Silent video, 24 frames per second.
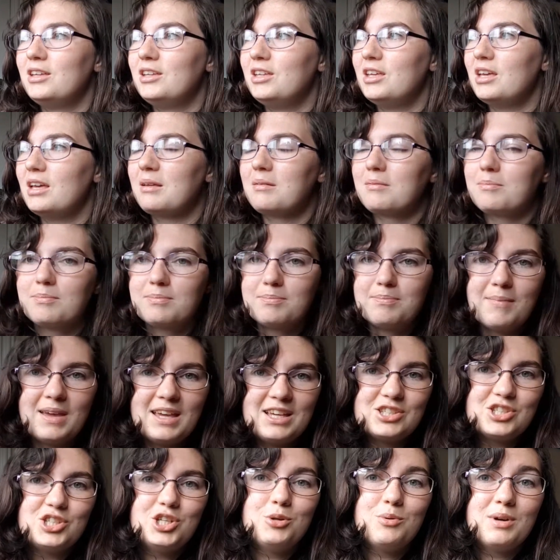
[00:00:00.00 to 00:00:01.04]
It
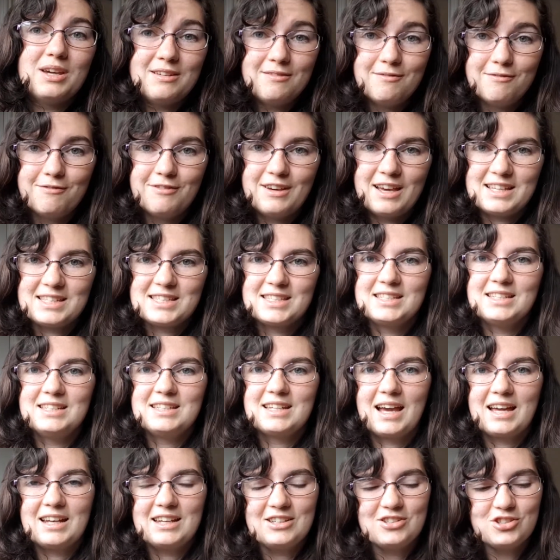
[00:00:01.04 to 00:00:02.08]
makes you invested
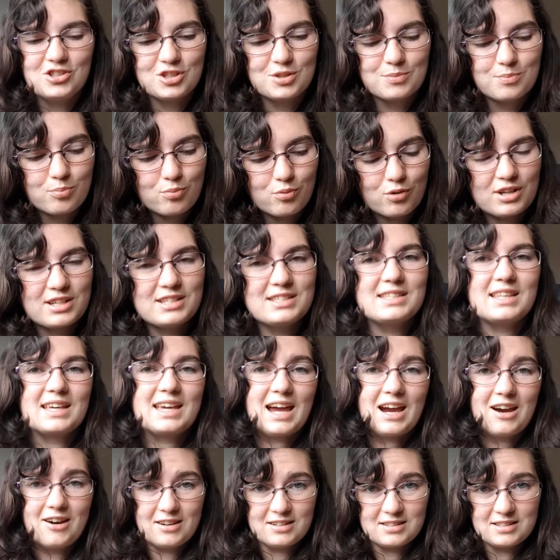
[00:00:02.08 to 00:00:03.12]
and it just brings the
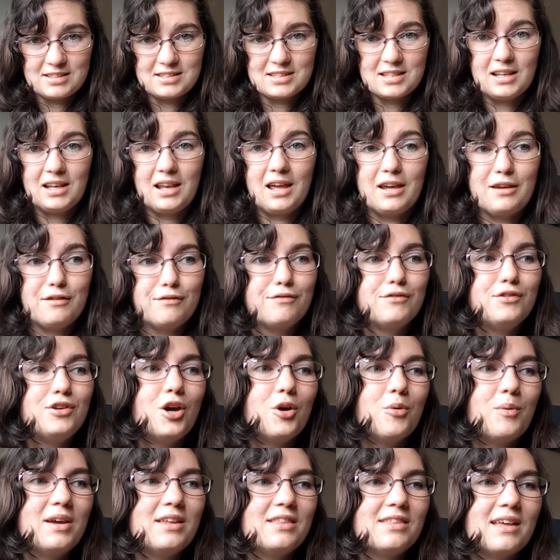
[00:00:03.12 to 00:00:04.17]
character to life,
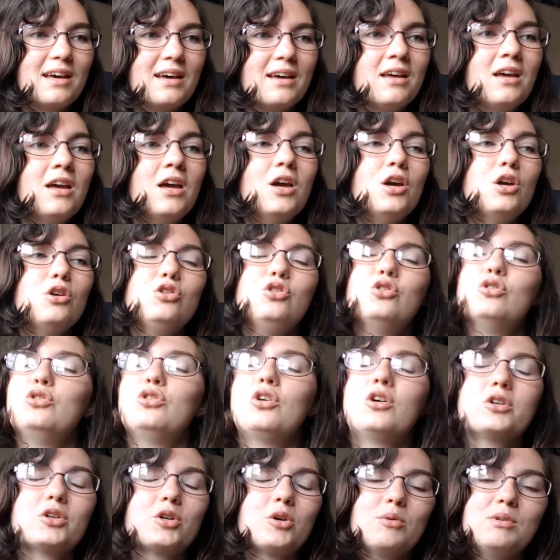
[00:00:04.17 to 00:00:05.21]
knowing that you're
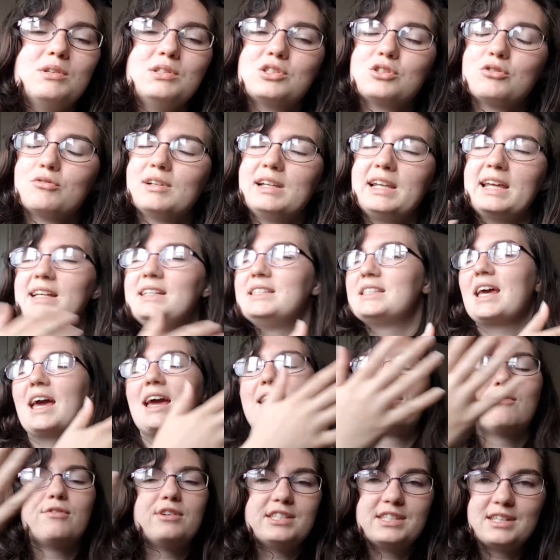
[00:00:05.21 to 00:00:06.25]
not going to relate to
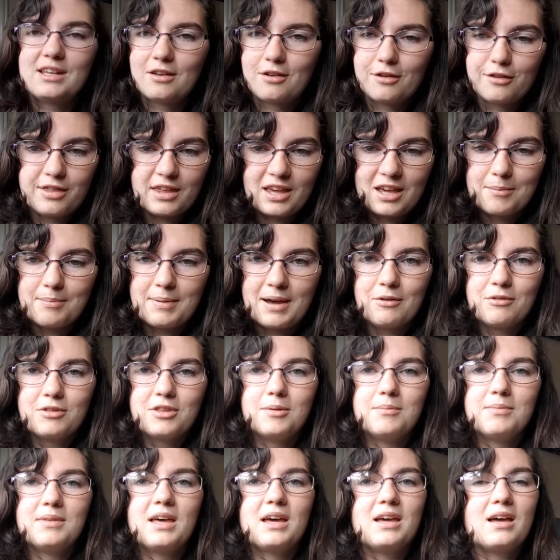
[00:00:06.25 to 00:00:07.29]
every single thing about
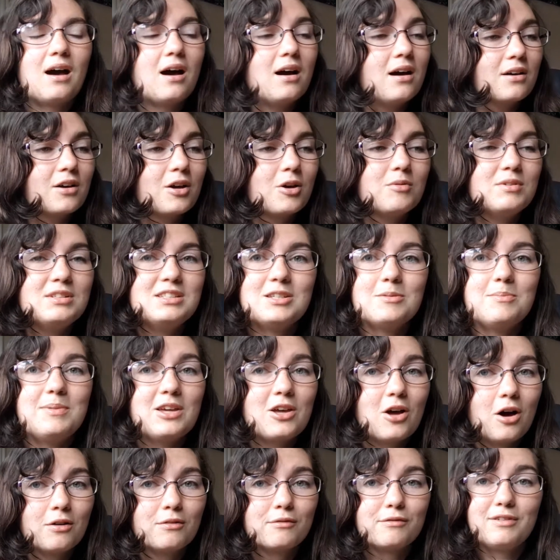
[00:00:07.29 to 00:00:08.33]
them. There are going to be
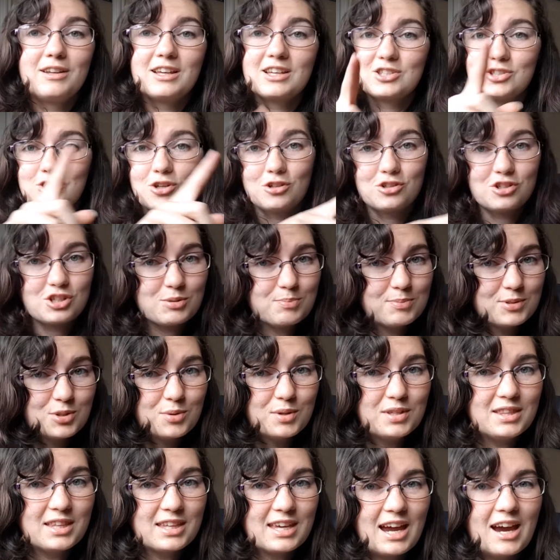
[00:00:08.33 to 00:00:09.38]
conflicts, not just
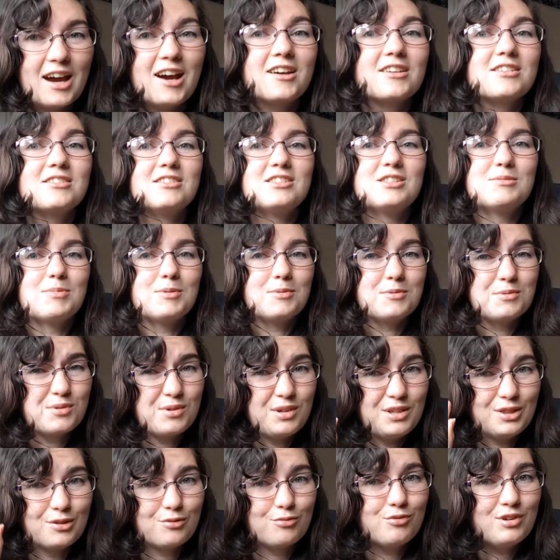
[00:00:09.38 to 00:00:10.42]
between the characters, but
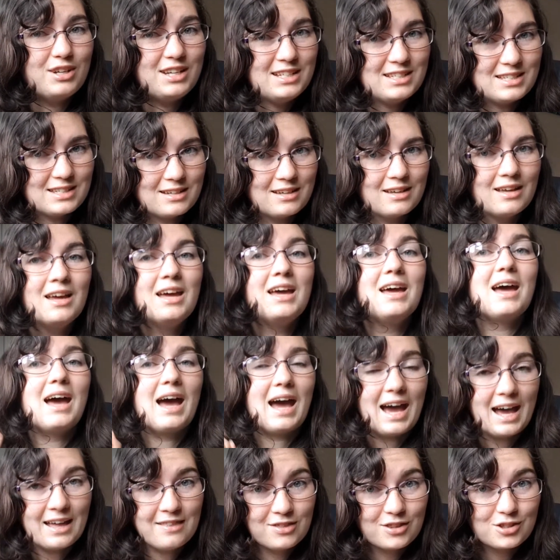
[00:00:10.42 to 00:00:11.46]
between the reader
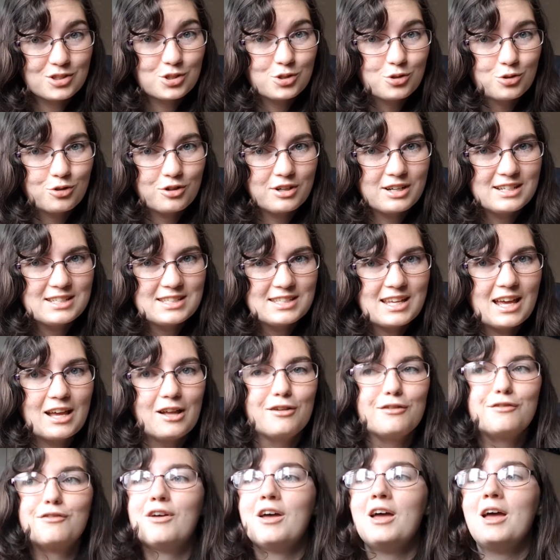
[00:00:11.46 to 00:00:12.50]
and the story
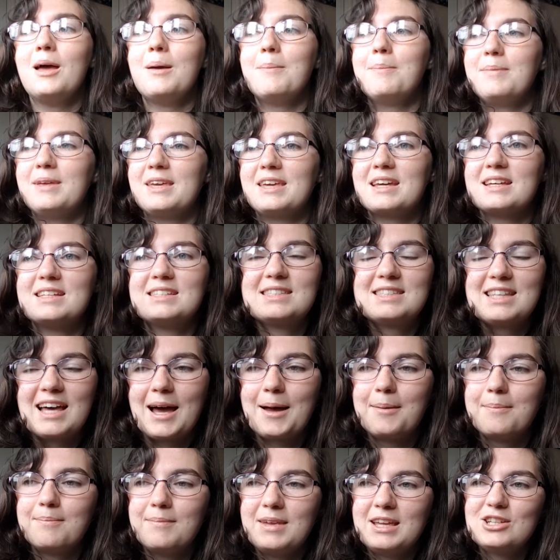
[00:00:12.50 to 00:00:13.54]
itself, because that
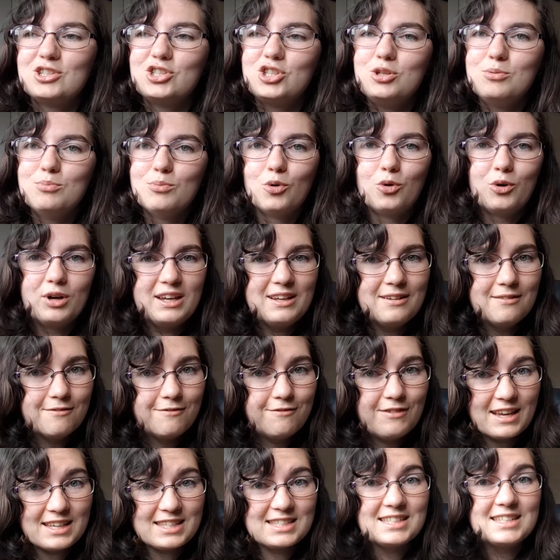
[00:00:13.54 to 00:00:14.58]
makes you more
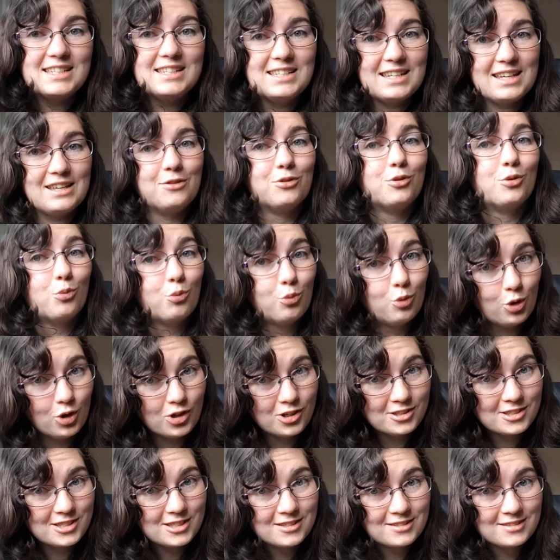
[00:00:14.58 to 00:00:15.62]
invested in the
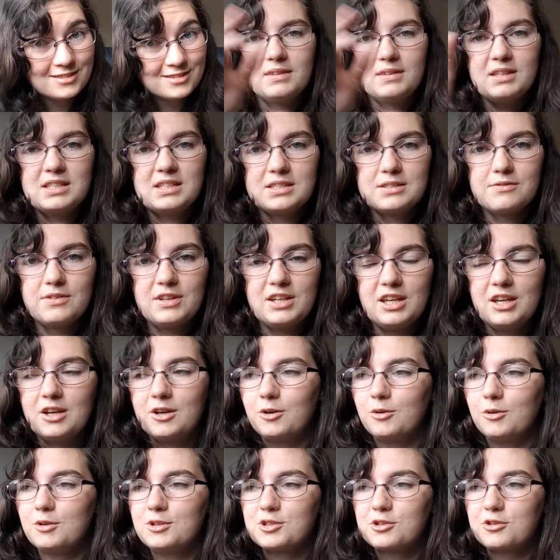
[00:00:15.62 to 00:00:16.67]
world. This
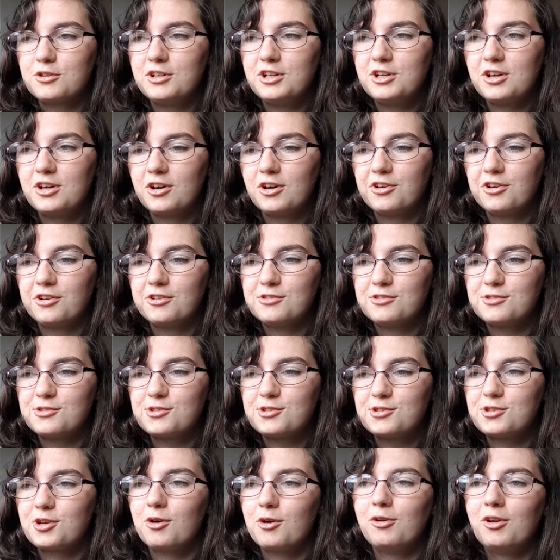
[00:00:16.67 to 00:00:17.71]
video has already gone on
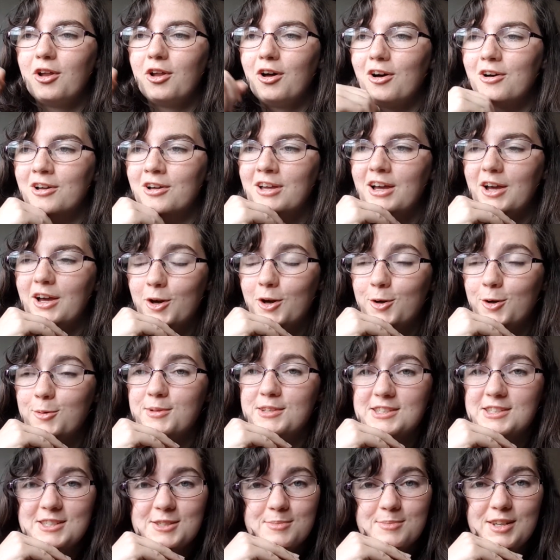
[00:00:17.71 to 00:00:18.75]
so long. I hope
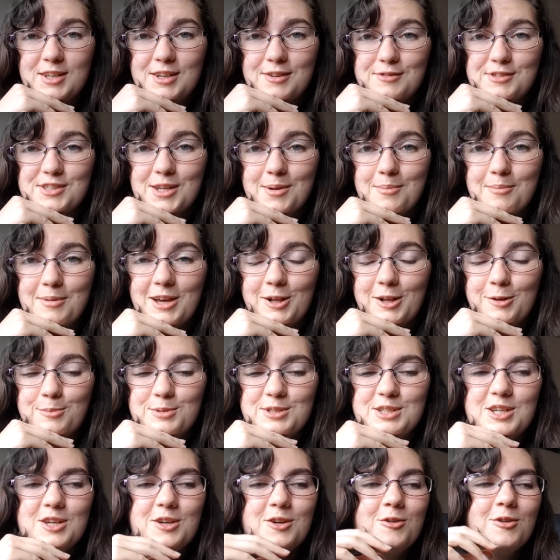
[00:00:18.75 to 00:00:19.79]
this has been of some help
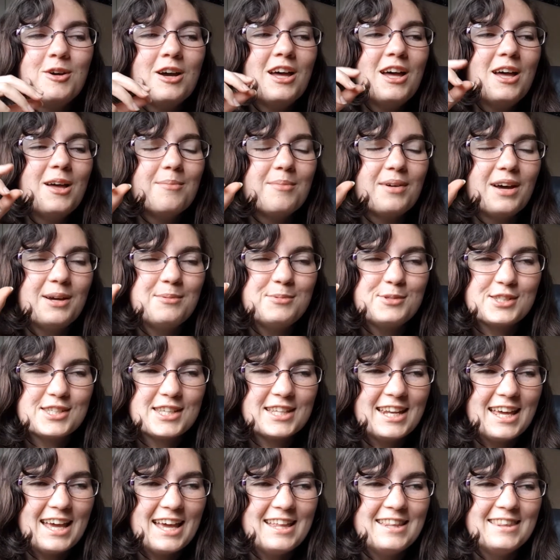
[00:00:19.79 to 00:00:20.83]
to you, but I'm just
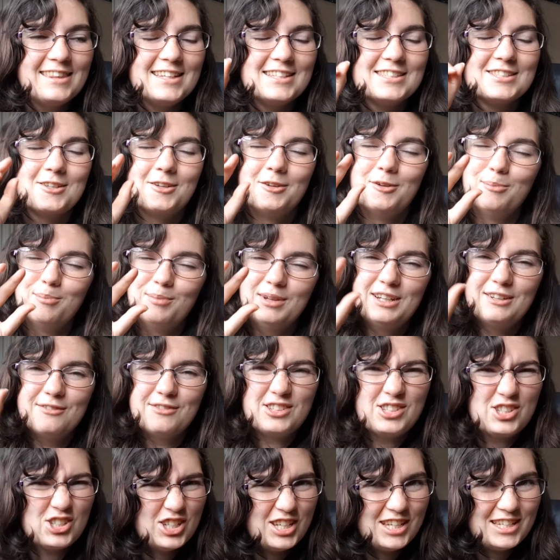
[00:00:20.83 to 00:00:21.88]
going to end this on a bit of a
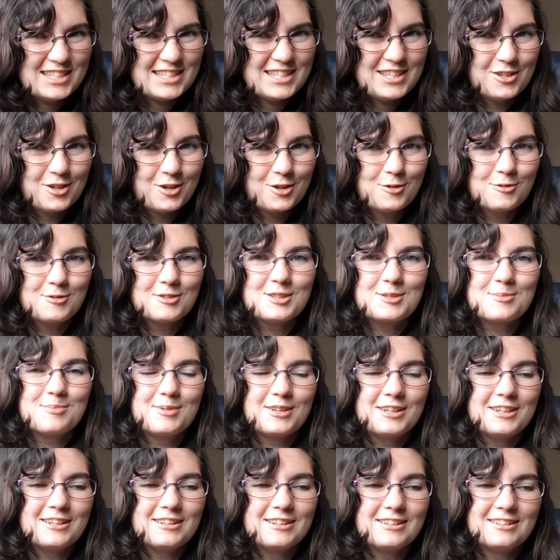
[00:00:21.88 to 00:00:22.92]
cheesy note,
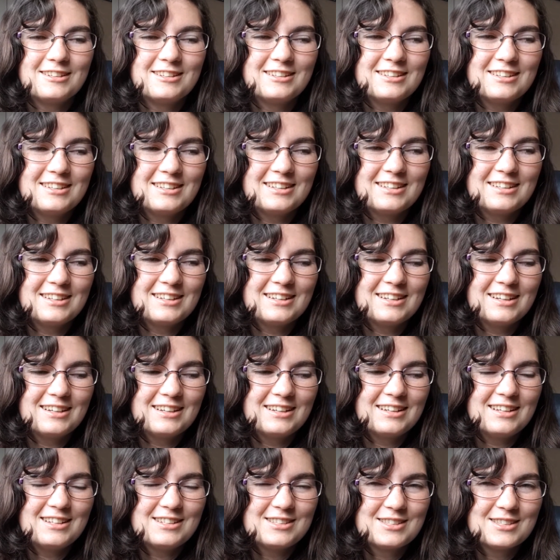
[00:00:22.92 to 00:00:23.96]
but
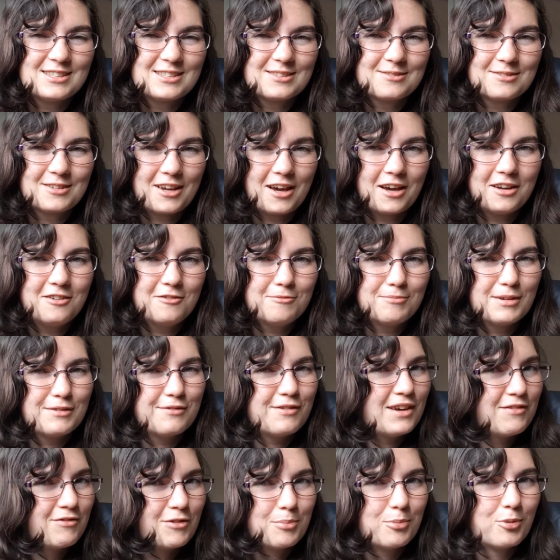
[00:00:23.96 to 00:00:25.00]
it's kind of my
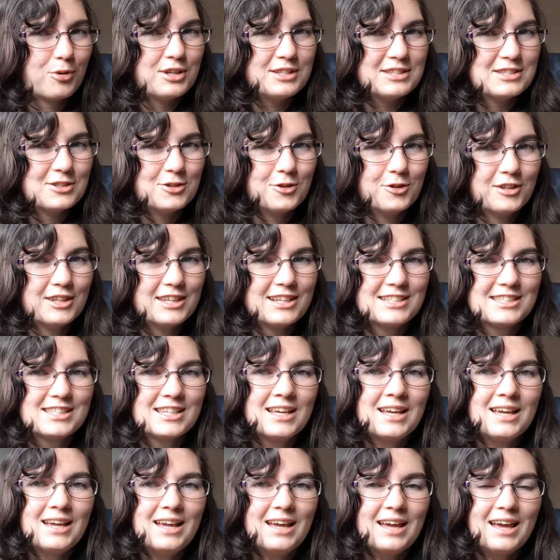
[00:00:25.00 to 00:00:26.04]
favourite point in all this,
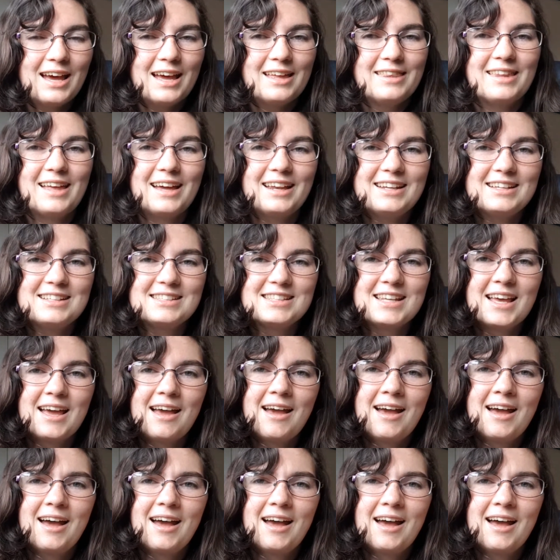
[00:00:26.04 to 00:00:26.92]
and that is,